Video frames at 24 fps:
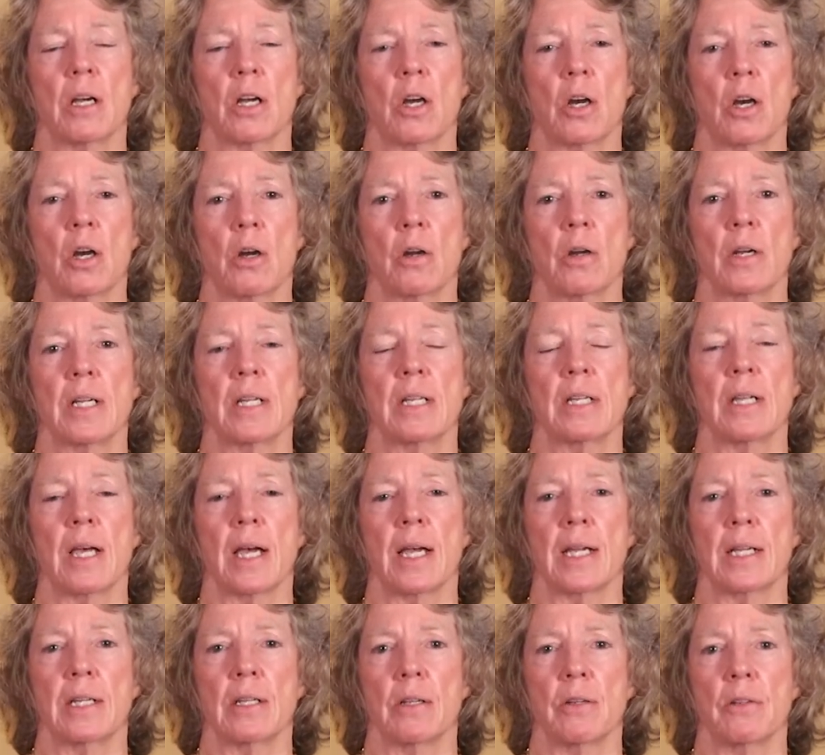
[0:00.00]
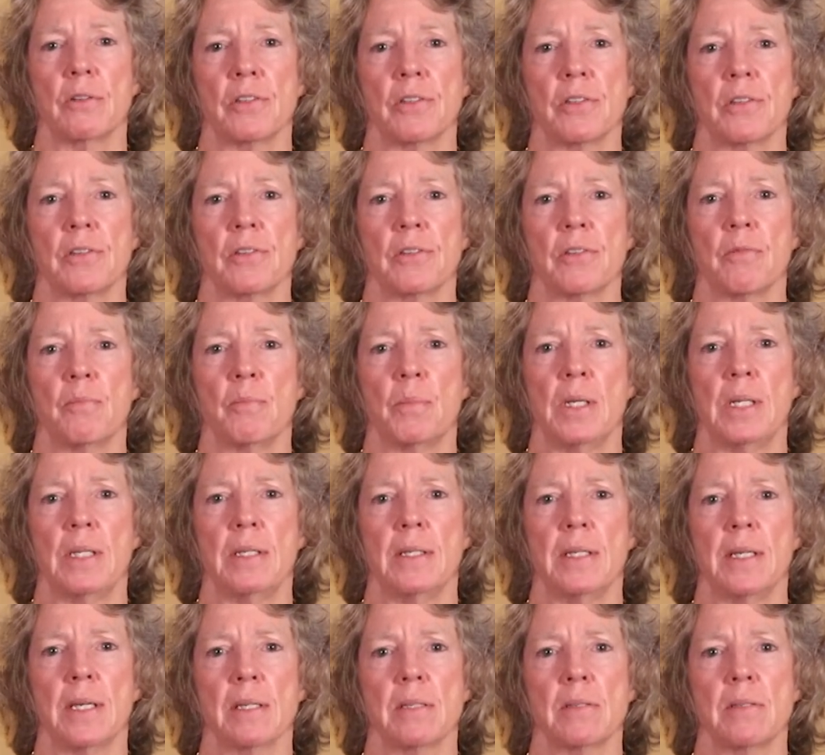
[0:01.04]
current diagnosis of
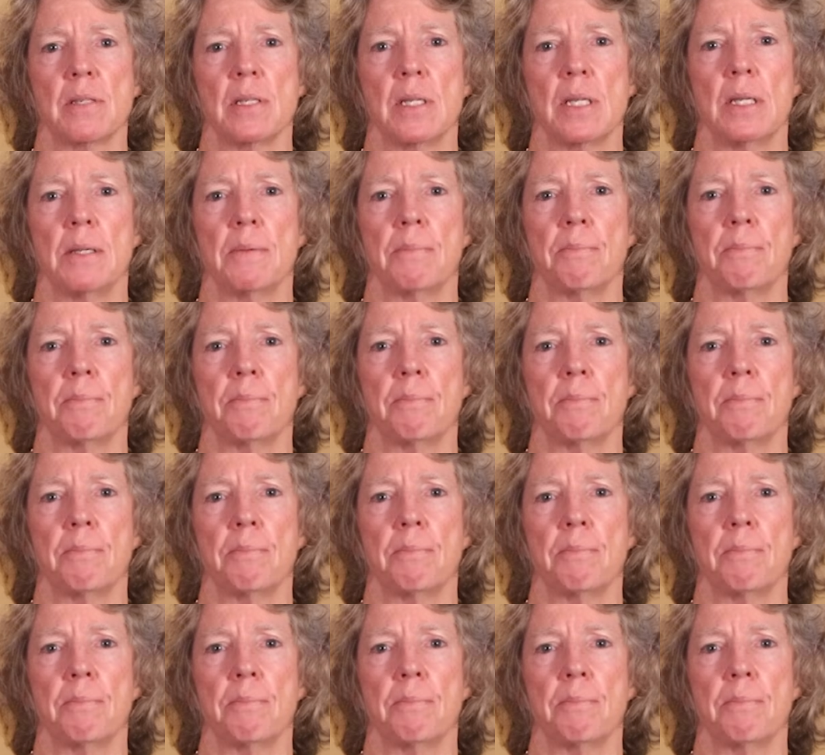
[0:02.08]
PTSD.